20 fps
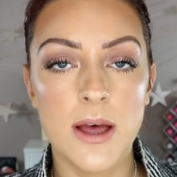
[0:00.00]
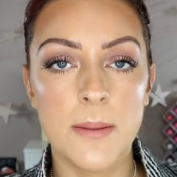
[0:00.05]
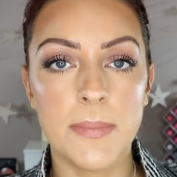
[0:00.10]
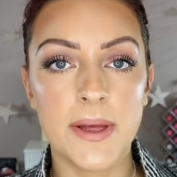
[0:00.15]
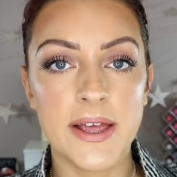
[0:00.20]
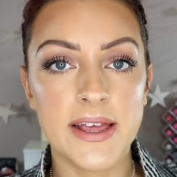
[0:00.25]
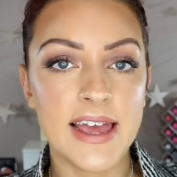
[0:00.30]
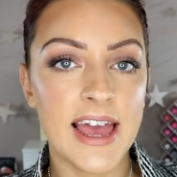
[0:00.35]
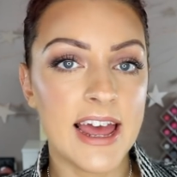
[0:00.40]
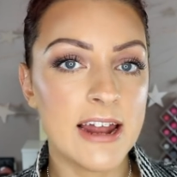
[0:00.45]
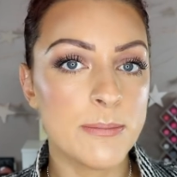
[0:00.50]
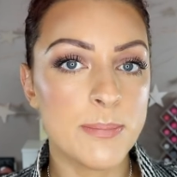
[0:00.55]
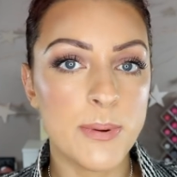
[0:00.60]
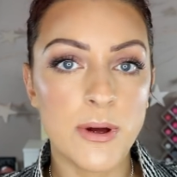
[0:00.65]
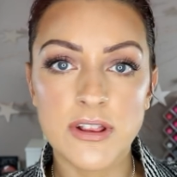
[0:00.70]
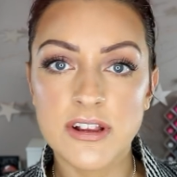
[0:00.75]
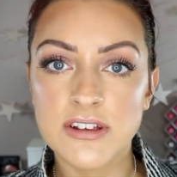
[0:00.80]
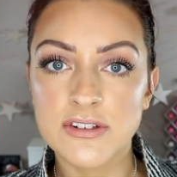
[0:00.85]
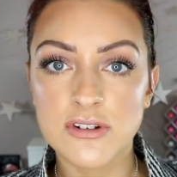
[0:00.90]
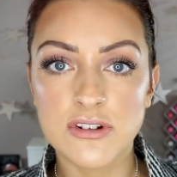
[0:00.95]
But again,
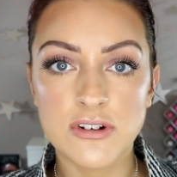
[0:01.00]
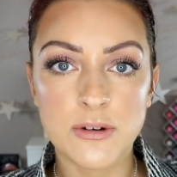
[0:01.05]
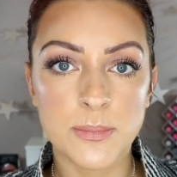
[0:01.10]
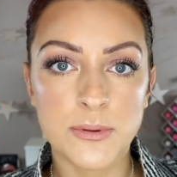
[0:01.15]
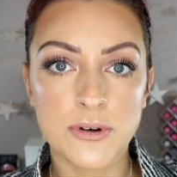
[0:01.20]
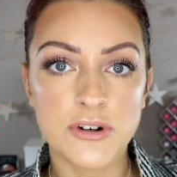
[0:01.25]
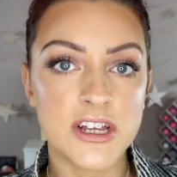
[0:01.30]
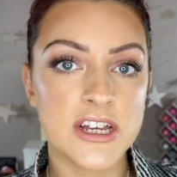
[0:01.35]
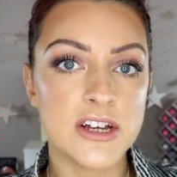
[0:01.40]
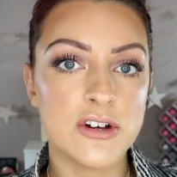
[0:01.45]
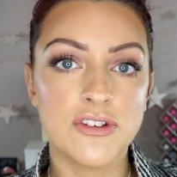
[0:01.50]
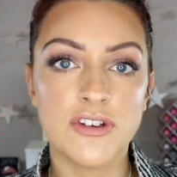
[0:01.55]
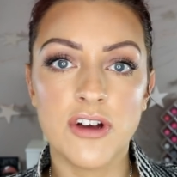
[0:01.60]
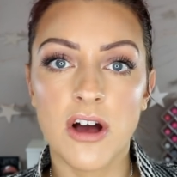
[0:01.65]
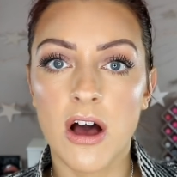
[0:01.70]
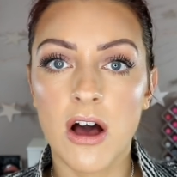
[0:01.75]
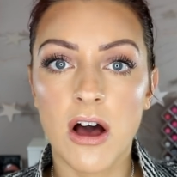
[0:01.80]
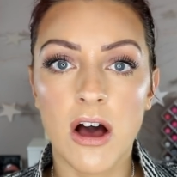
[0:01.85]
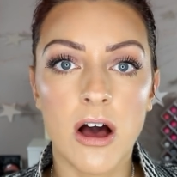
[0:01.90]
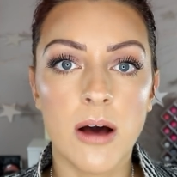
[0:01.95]
put this on your body, on your
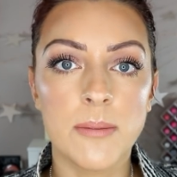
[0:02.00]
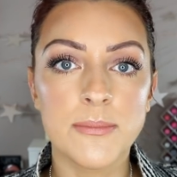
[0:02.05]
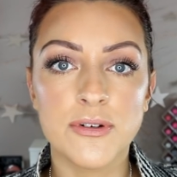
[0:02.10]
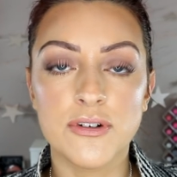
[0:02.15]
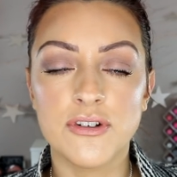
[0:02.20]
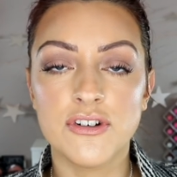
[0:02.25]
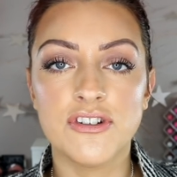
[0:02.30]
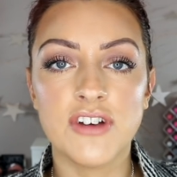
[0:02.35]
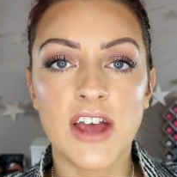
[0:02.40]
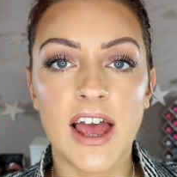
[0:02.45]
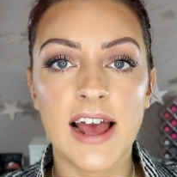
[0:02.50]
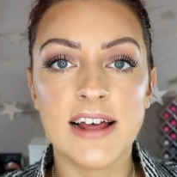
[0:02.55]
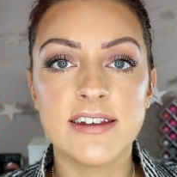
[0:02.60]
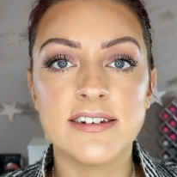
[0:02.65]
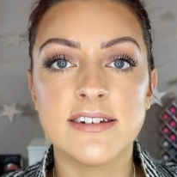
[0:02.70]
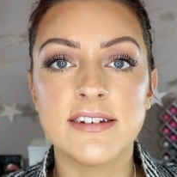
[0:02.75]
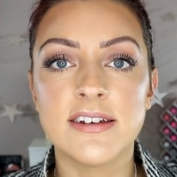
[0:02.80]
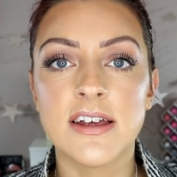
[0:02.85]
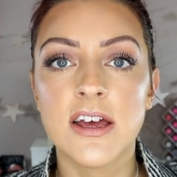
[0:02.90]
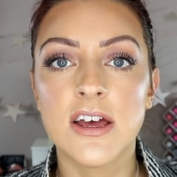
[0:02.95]
arms, on your
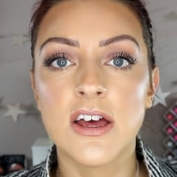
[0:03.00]
chest,